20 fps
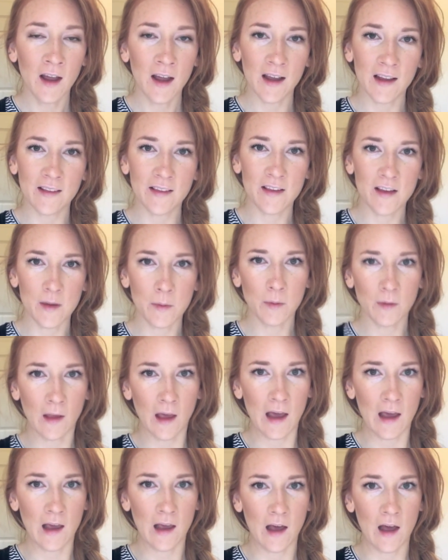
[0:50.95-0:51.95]
It seems
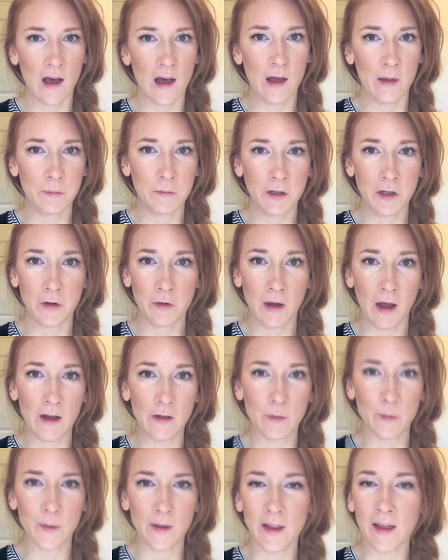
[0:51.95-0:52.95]
like you
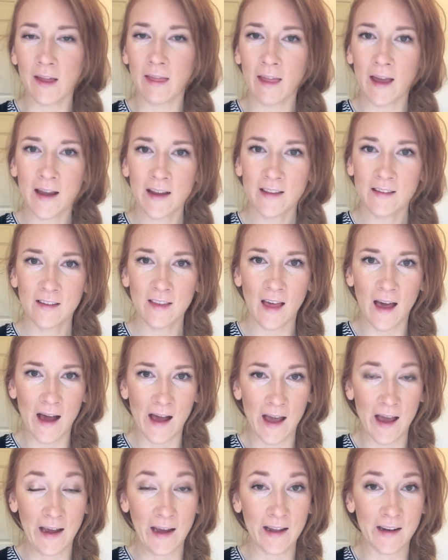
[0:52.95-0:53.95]
guys really liked
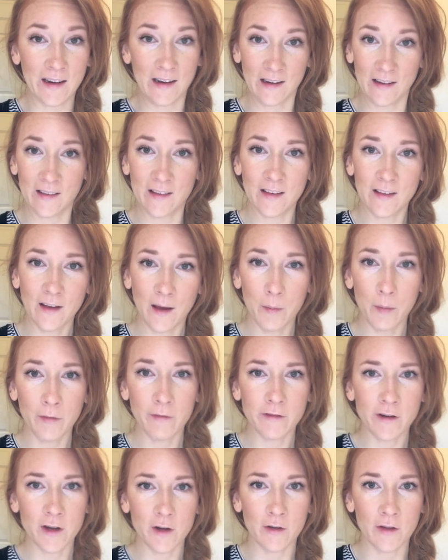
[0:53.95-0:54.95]
that and it's the type
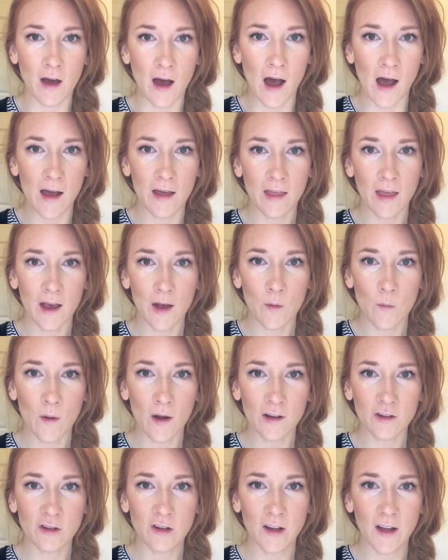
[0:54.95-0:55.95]
of video that I like
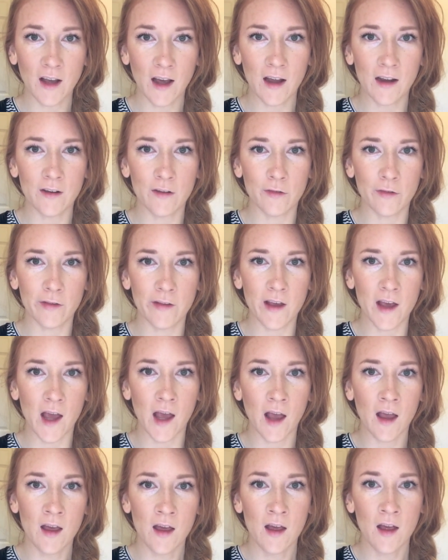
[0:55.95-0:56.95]
watching, kind of
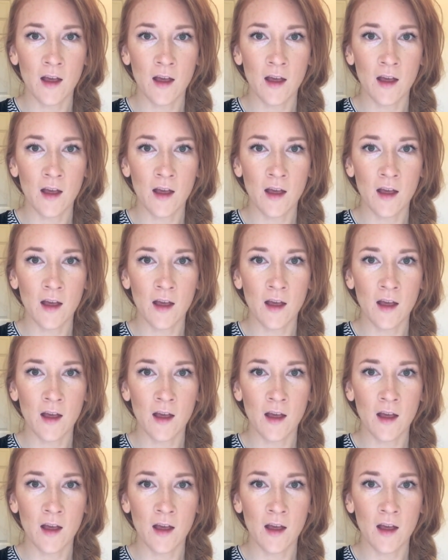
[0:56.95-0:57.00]
seeing